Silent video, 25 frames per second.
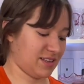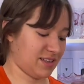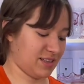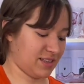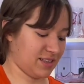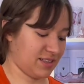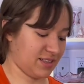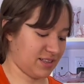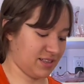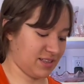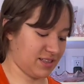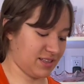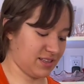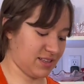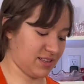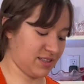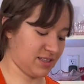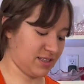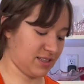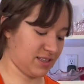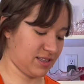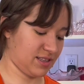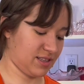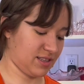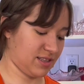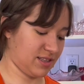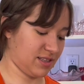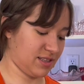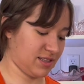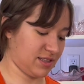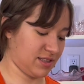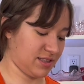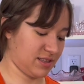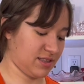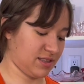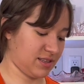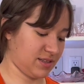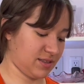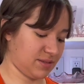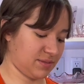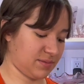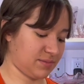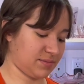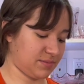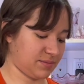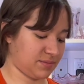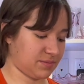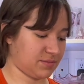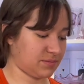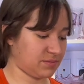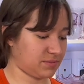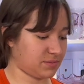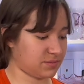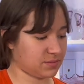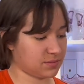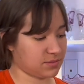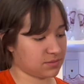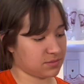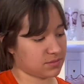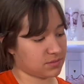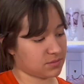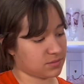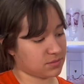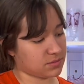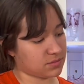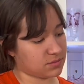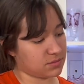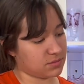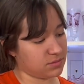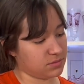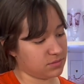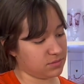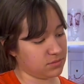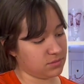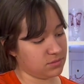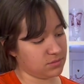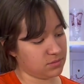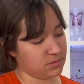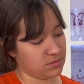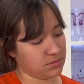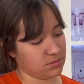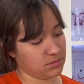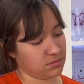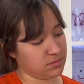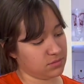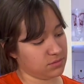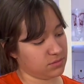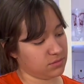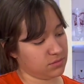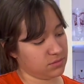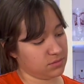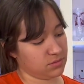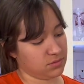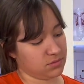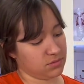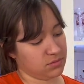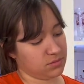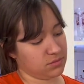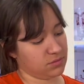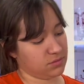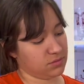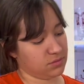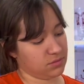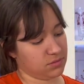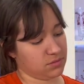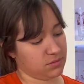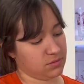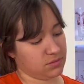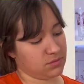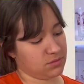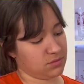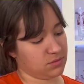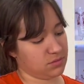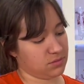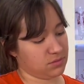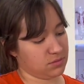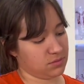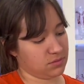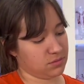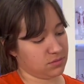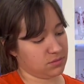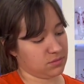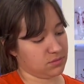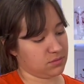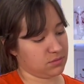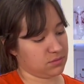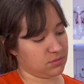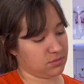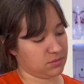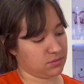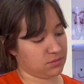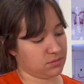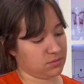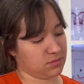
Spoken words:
[no speech]